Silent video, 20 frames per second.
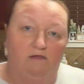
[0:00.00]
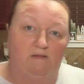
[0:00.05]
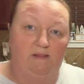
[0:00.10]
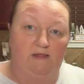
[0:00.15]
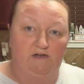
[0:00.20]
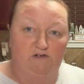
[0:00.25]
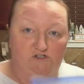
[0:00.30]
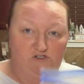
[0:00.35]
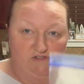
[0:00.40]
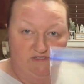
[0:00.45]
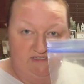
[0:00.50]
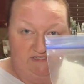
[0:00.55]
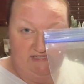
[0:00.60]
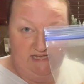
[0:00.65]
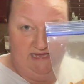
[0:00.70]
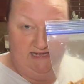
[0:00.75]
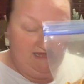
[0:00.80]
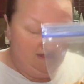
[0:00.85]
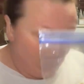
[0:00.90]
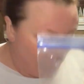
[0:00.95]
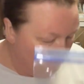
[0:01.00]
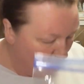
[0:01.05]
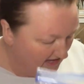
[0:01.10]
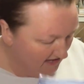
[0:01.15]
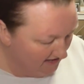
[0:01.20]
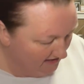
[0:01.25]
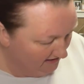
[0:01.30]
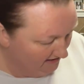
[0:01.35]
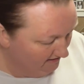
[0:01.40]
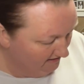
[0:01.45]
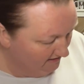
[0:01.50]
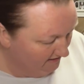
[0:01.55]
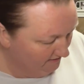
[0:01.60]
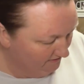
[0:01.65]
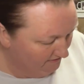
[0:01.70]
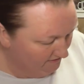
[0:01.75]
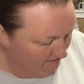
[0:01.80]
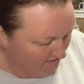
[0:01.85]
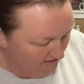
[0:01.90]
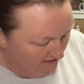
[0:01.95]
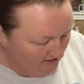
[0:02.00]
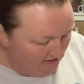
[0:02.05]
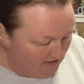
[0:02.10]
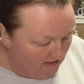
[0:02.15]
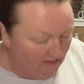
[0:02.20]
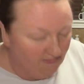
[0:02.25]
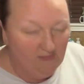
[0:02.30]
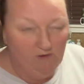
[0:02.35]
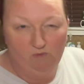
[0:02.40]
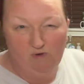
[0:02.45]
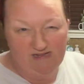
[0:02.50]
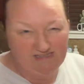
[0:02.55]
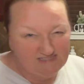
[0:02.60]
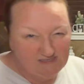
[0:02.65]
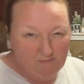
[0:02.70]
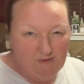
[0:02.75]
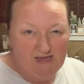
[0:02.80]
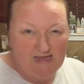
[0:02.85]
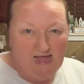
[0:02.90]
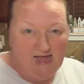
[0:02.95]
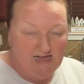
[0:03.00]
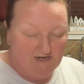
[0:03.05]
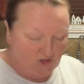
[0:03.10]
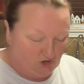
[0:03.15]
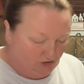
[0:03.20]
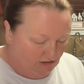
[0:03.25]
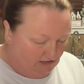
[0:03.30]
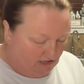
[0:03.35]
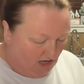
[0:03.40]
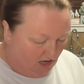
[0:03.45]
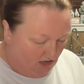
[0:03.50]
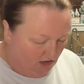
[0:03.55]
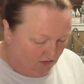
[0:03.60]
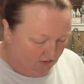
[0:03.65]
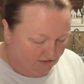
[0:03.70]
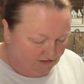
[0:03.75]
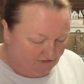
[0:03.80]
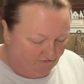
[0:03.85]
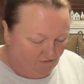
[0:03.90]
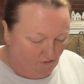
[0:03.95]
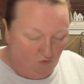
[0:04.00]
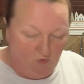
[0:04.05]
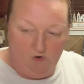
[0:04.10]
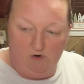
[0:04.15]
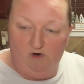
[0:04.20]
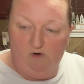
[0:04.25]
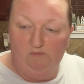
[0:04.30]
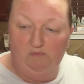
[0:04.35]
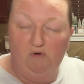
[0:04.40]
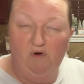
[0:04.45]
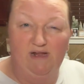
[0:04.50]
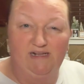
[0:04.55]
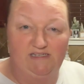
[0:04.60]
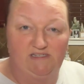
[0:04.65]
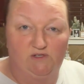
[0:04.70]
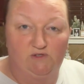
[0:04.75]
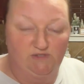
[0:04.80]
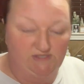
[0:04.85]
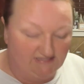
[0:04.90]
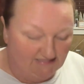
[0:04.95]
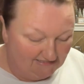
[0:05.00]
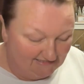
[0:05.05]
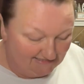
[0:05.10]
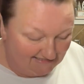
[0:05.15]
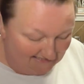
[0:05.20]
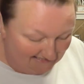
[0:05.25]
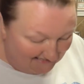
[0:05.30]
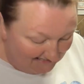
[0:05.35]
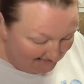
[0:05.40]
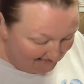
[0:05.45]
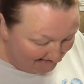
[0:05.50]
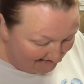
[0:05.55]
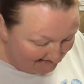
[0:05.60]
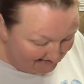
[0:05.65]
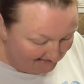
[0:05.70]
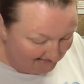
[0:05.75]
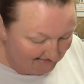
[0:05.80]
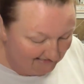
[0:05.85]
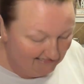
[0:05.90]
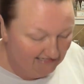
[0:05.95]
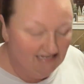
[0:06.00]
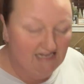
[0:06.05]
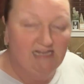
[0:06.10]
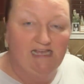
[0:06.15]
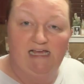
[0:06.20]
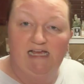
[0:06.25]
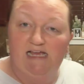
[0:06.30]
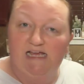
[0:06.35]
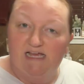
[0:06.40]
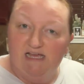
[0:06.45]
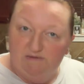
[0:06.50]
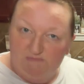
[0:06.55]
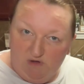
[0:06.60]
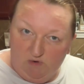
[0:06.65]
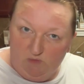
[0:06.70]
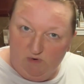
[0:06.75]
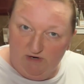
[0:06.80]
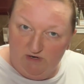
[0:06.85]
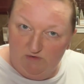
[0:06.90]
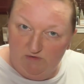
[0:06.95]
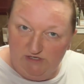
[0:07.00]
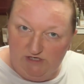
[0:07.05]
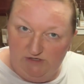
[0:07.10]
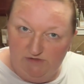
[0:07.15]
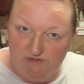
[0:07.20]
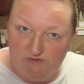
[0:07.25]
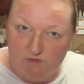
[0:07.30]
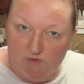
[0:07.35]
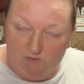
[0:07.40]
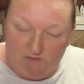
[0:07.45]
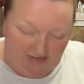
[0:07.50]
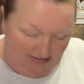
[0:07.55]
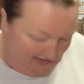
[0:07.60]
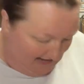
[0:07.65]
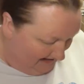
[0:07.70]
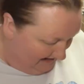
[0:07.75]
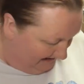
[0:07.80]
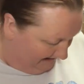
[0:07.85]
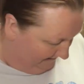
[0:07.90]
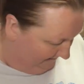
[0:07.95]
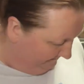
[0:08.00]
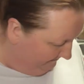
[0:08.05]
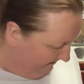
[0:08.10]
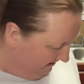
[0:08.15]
There's the second bag. The recipe actually calls for pretzel sticks, but we're gonna use what we have.